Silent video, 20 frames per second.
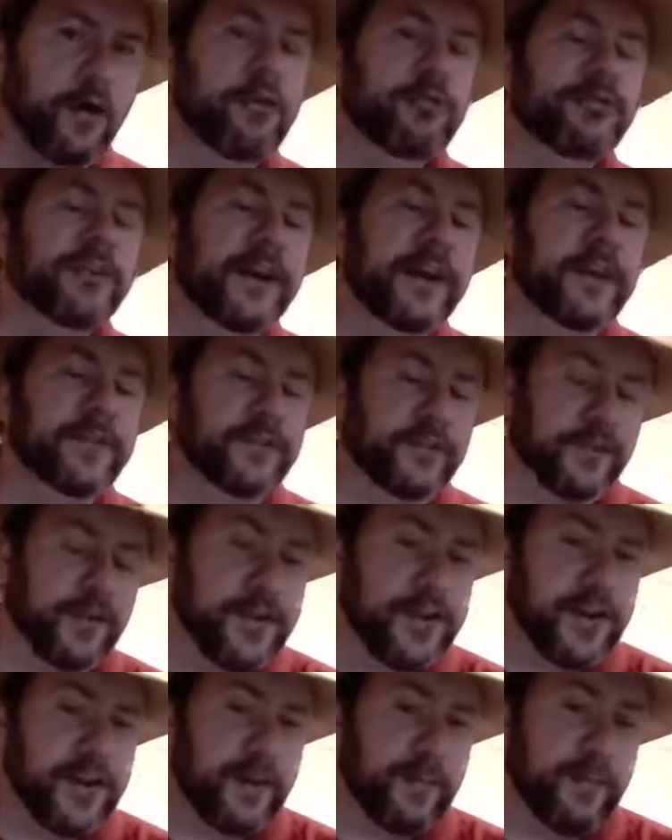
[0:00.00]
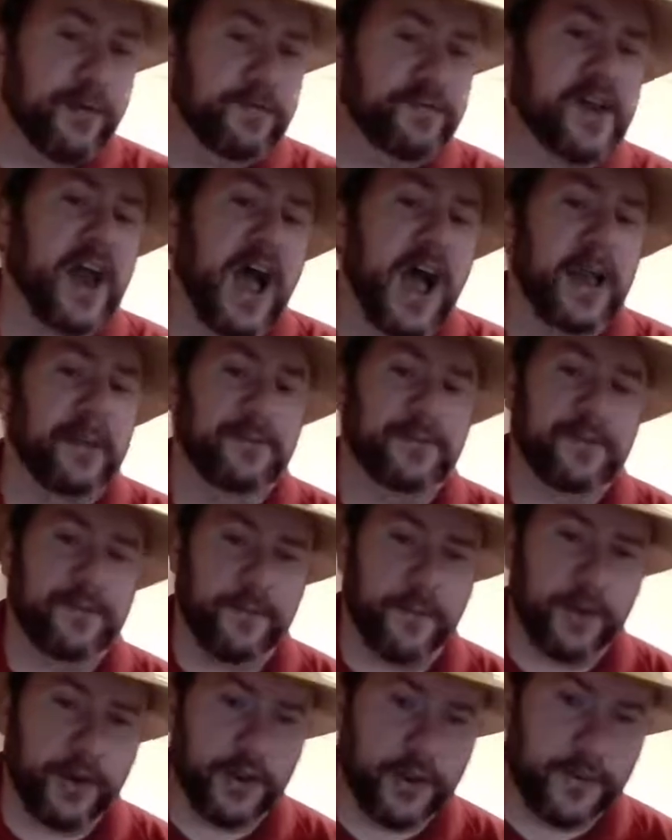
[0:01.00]
only a certain number of times
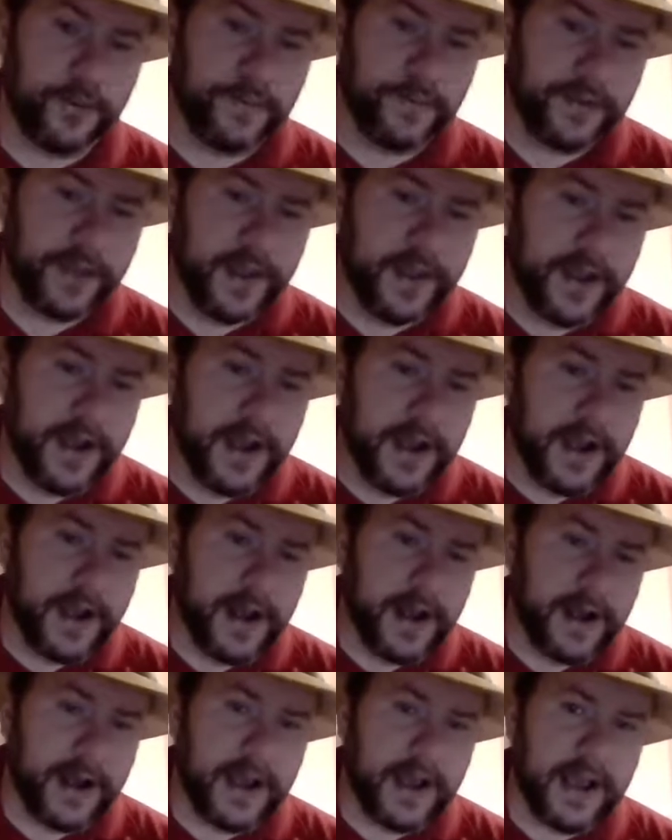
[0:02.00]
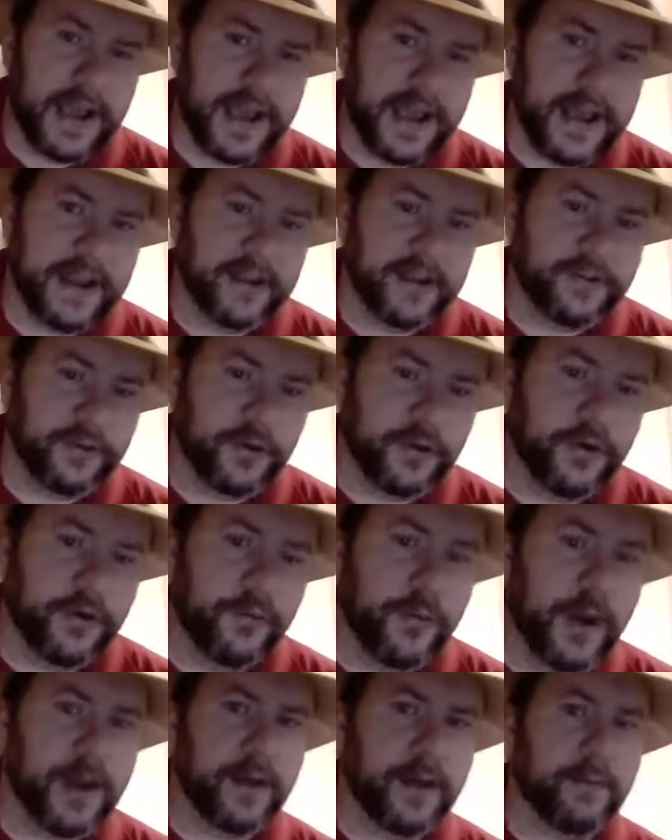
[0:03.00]
for you. And it's a
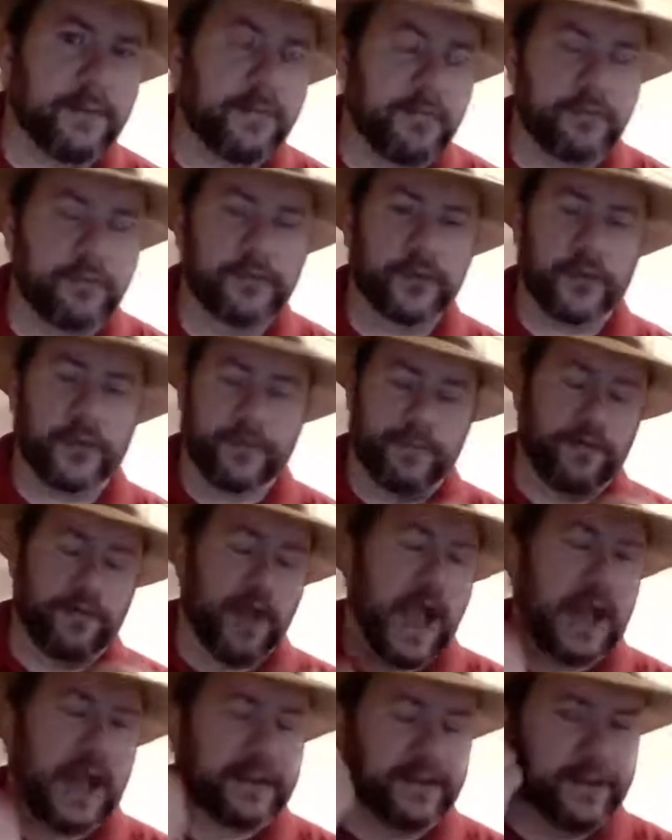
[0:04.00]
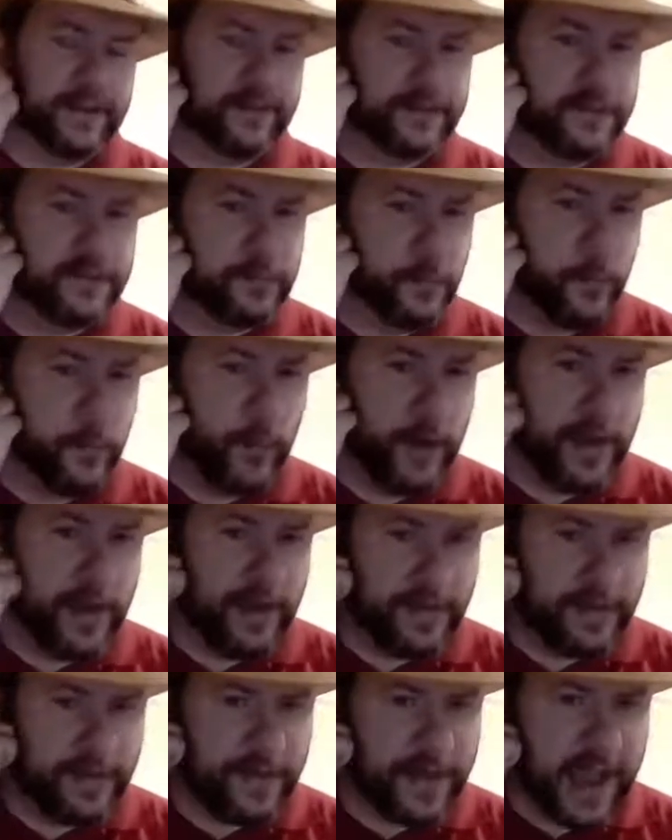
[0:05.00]
good way to sort of practice
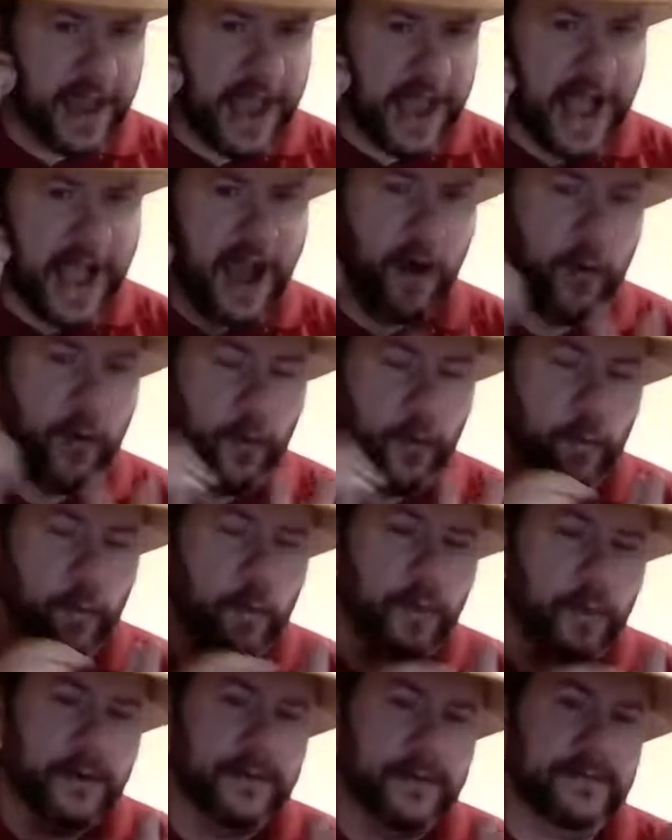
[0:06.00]
with how